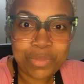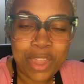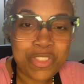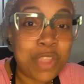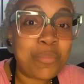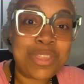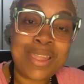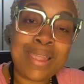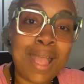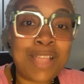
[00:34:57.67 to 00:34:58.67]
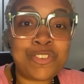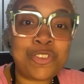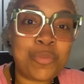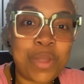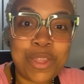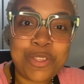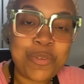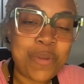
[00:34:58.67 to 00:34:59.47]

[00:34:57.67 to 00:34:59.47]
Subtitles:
And then when he got you to where you